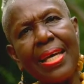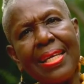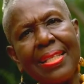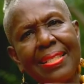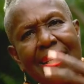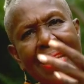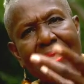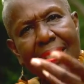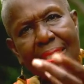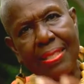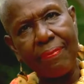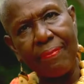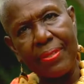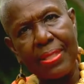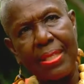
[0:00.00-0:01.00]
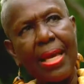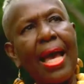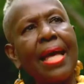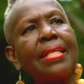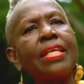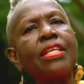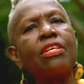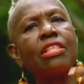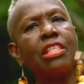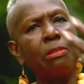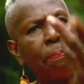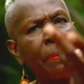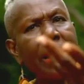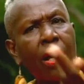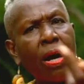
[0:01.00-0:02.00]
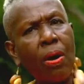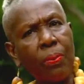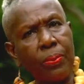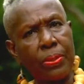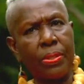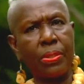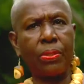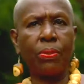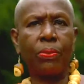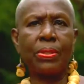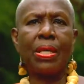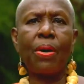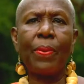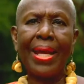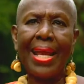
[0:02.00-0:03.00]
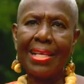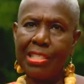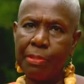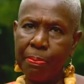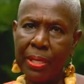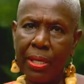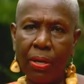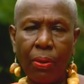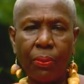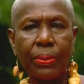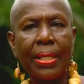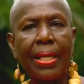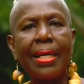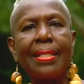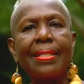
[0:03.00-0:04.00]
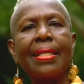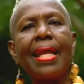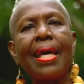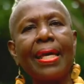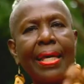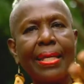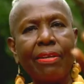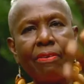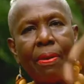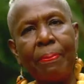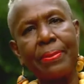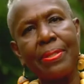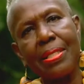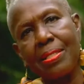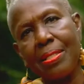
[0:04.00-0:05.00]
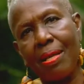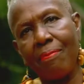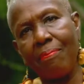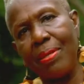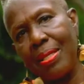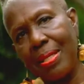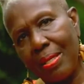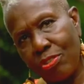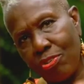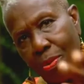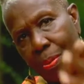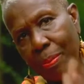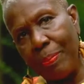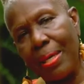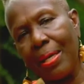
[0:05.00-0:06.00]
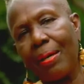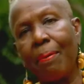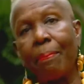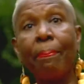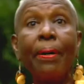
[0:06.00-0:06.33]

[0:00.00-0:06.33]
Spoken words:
insensitivity, and then you speak out, you know. So when I speak out, then I get the reputation of being a troublemaker.